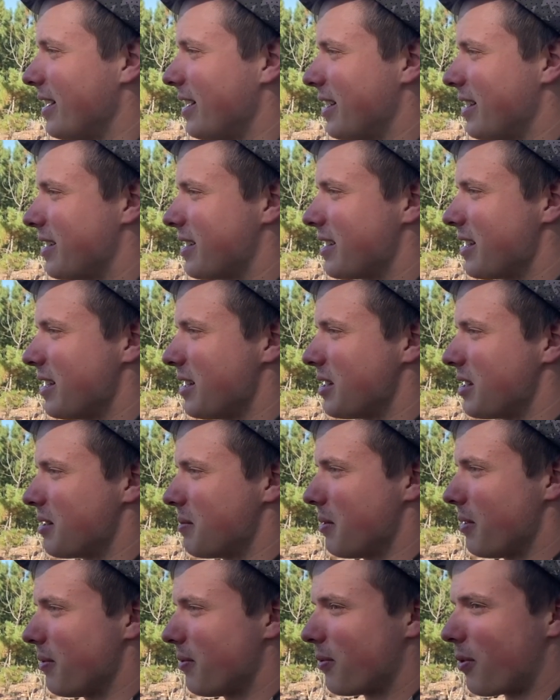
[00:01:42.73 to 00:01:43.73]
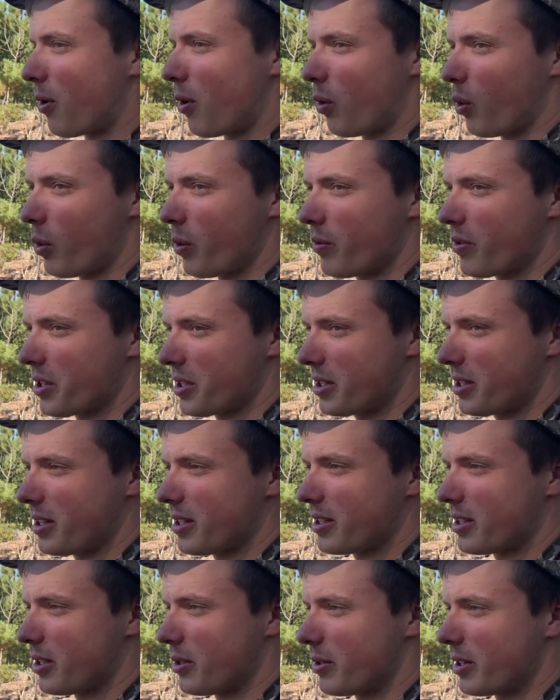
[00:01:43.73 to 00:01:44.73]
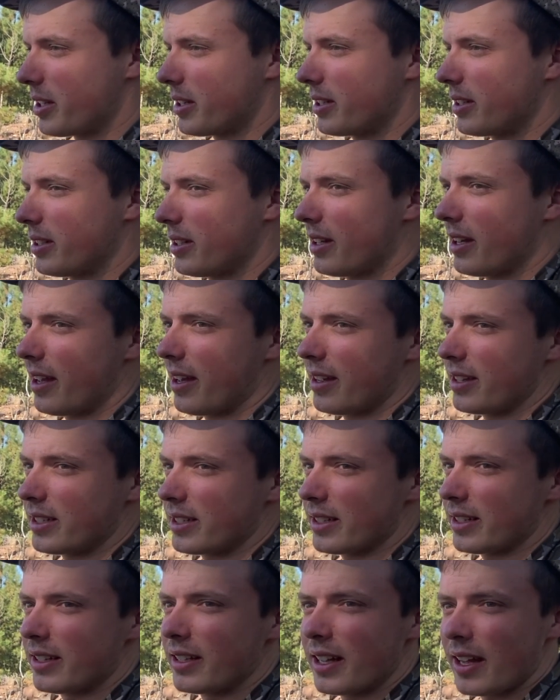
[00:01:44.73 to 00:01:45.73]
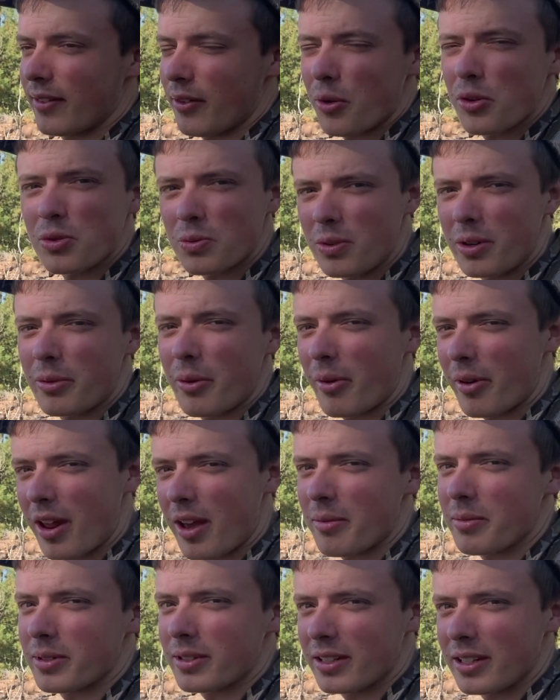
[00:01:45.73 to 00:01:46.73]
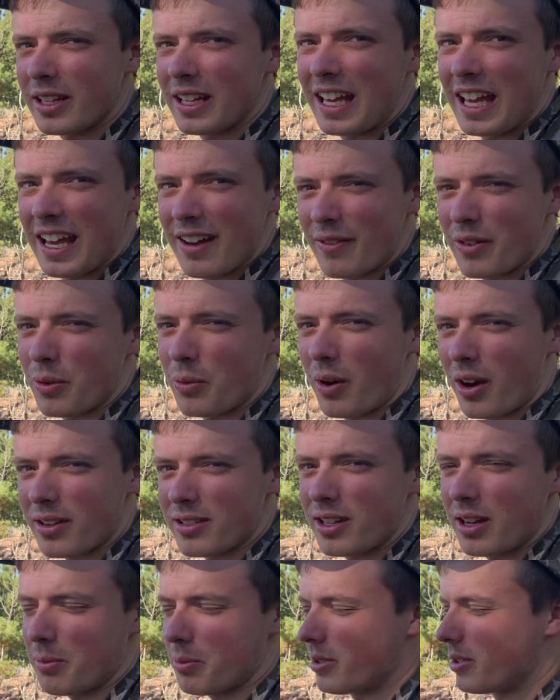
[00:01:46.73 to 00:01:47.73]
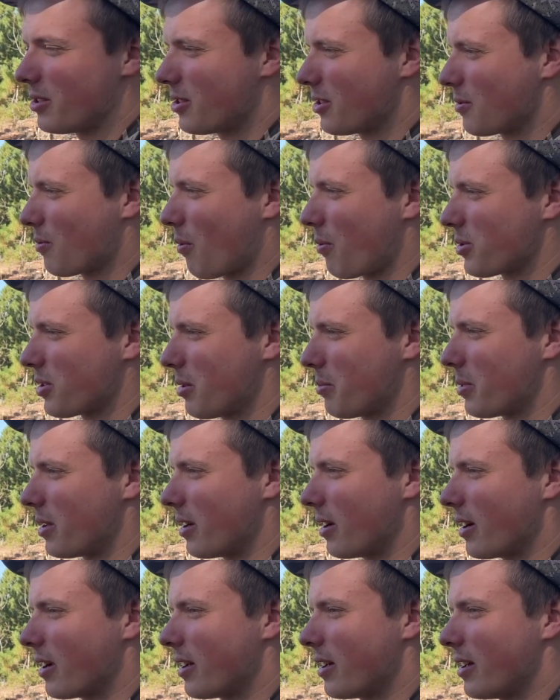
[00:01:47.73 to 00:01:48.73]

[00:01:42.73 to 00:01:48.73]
seasons before we've hunted this unit, and I always wondered what would happen if we walked up it, just what was up here.